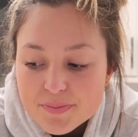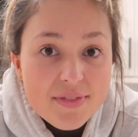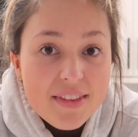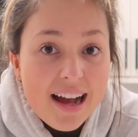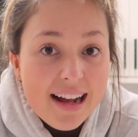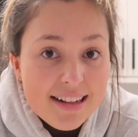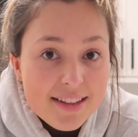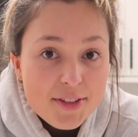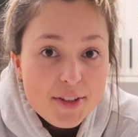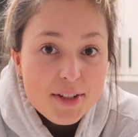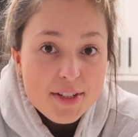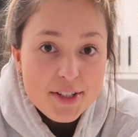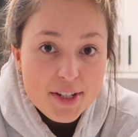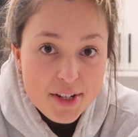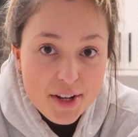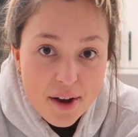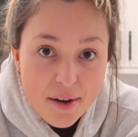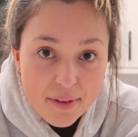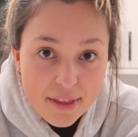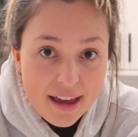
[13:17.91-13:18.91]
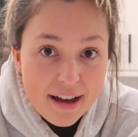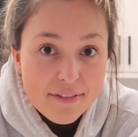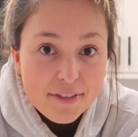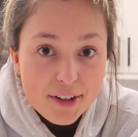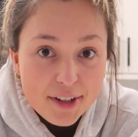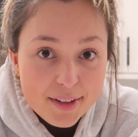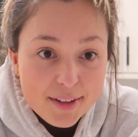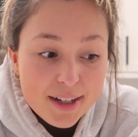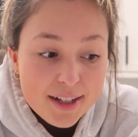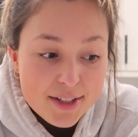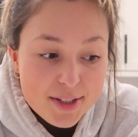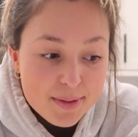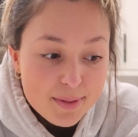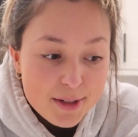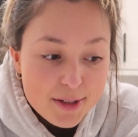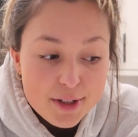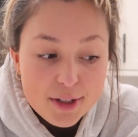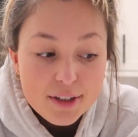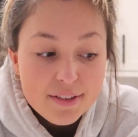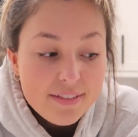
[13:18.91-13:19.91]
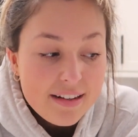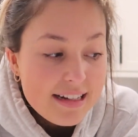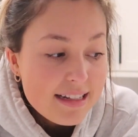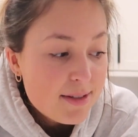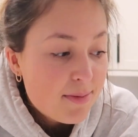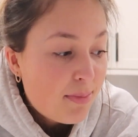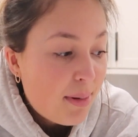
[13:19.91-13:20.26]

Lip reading: That's good to know. They have good customer service.